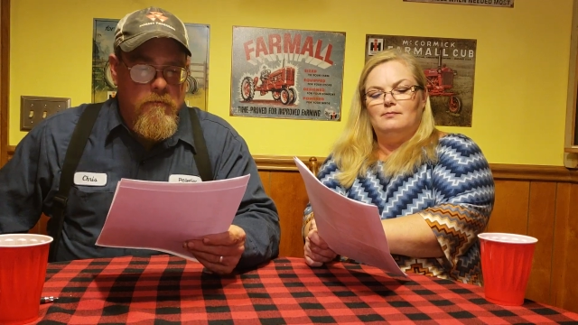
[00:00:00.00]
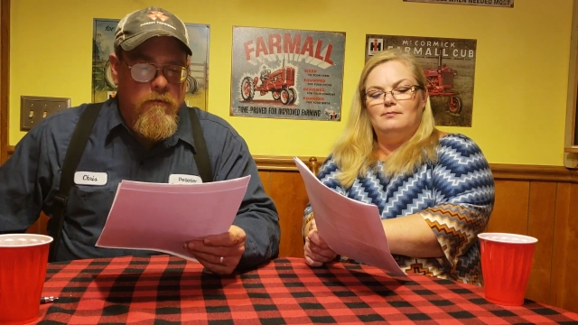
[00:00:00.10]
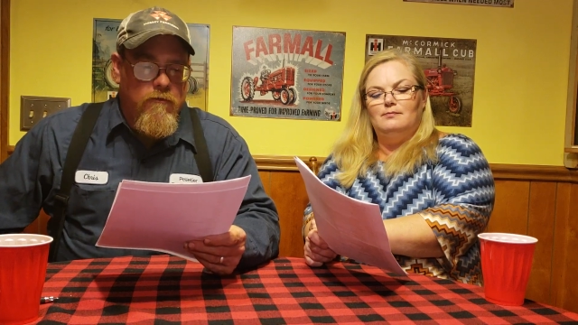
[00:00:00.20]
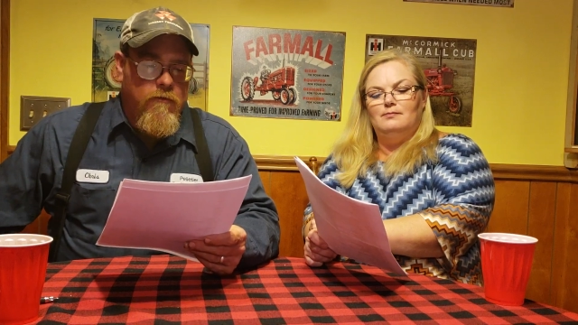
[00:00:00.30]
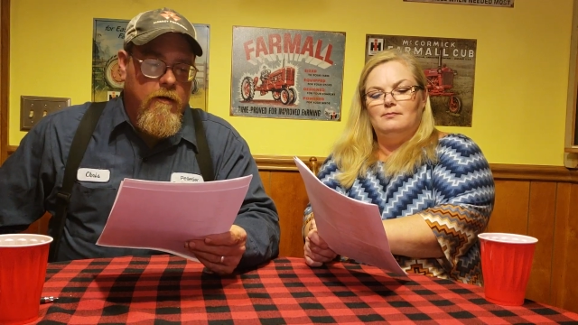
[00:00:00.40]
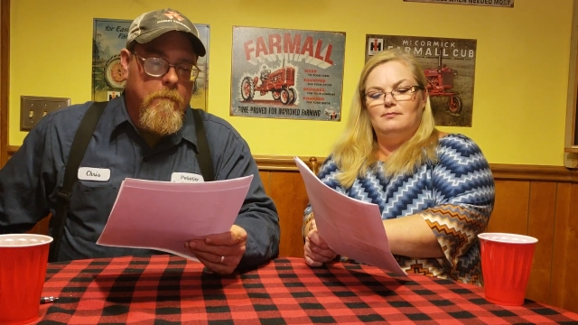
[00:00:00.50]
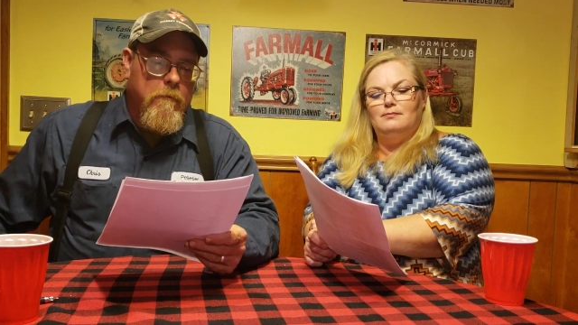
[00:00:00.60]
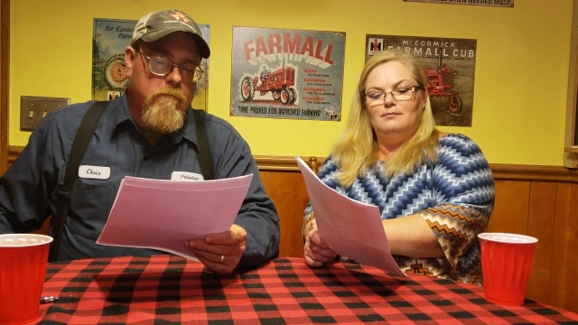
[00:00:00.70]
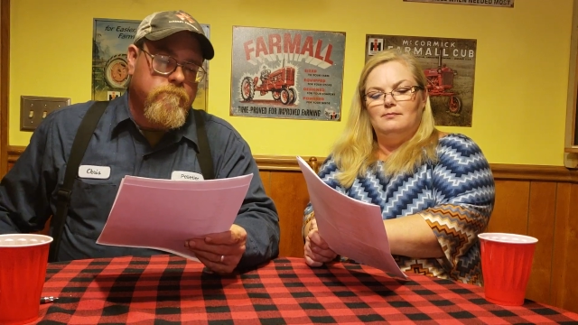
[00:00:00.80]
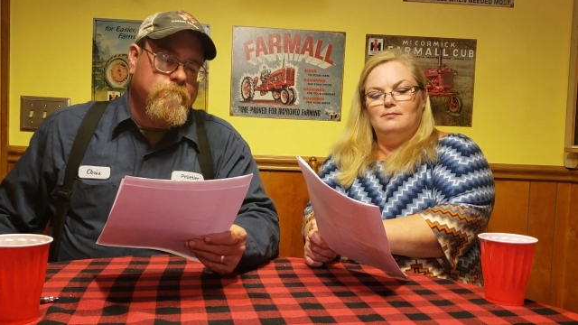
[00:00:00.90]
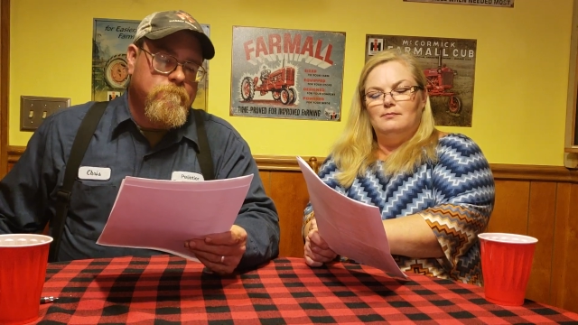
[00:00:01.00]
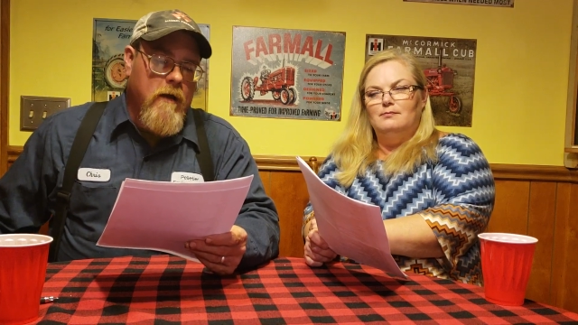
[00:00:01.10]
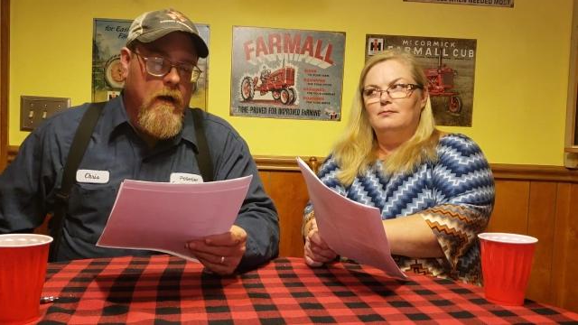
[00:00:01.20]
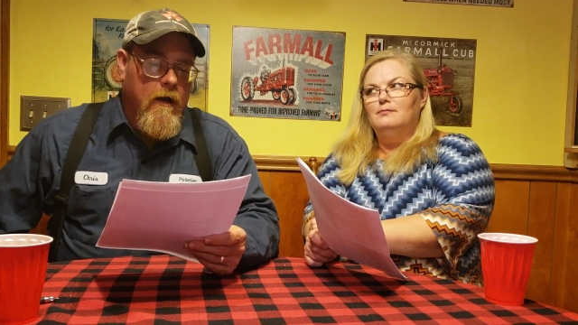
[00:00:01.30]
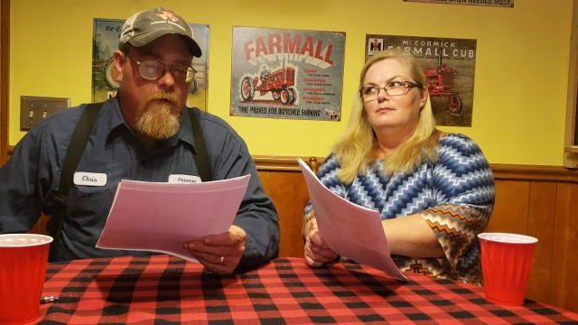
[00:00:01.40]
Speaker 1: lose your temper,
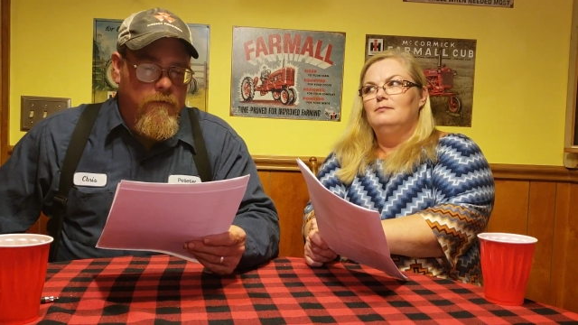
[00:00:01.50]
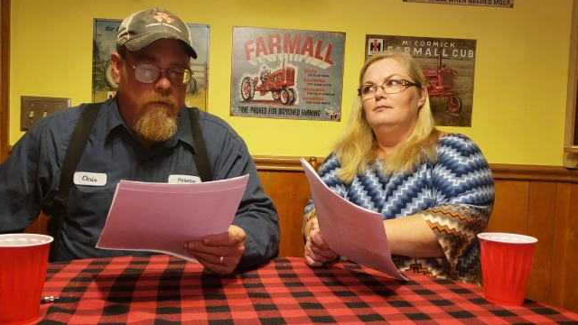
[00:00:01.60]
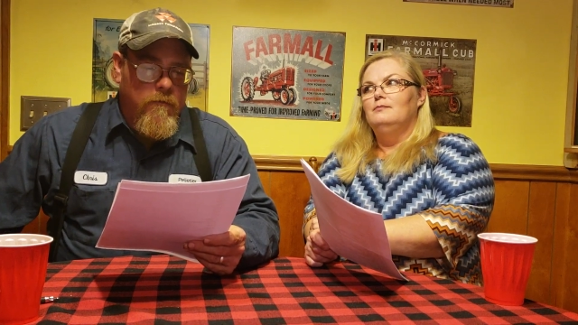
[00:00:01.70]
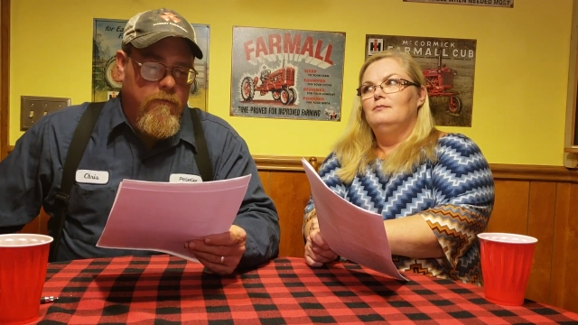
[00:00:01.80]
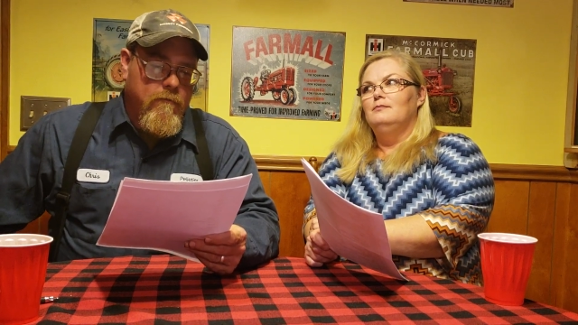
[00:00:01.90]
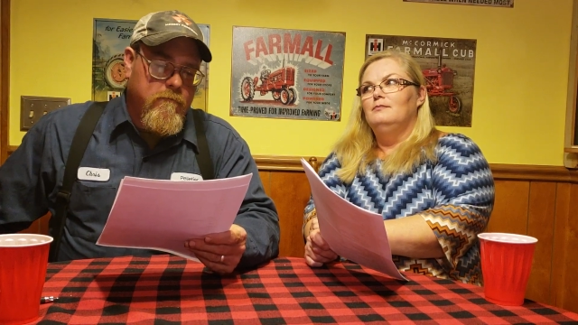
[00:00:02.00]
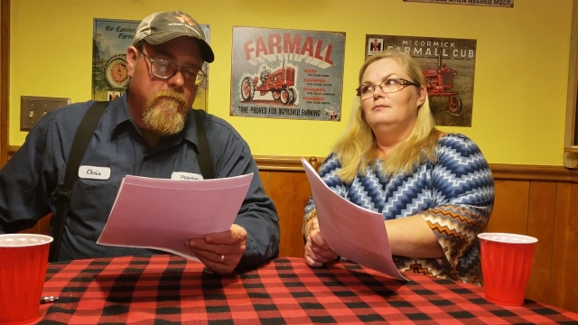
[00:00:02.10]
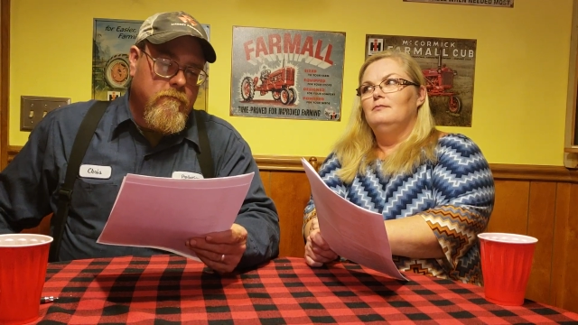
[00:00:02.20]
act like fools.